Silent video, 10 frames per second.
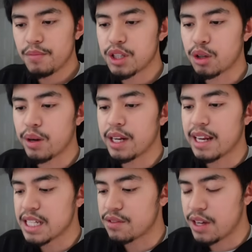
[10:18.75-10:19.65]
To create
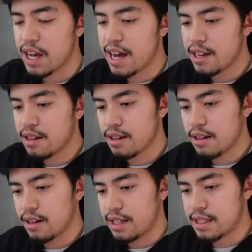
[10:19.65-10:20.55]
an S V I,
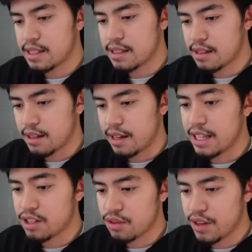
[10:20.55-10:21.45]
it's
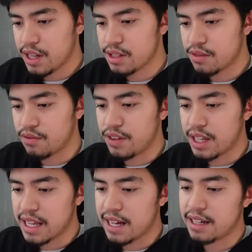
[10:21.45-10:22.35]
interface,
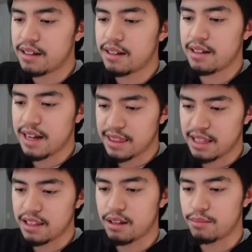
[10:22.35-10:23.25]
V LAN, and
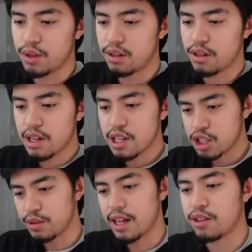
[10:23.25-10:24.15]
then the number.
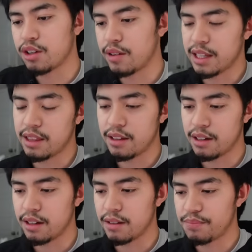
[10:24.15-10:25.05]
So now you're in
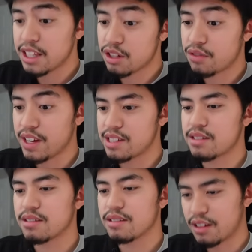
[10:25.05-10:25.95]
the
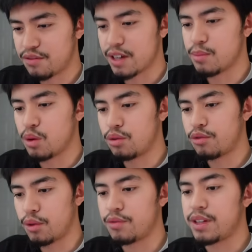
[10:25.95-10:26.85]
interface config mode
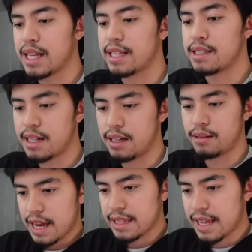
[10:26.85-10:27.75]
for V LAN ten.
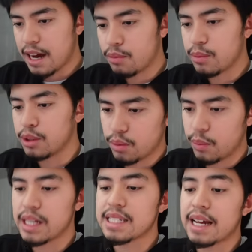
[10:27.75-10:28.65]
And now we will we
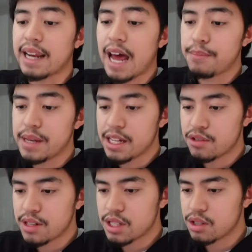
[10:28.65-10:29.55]
will assign an I P
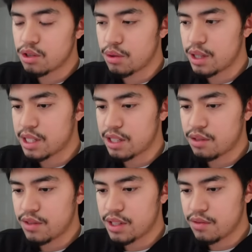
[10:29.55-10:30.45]
address to this
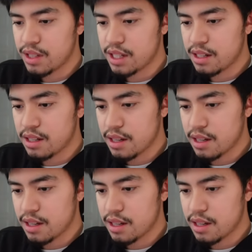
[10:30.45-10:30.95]
interface V LAN.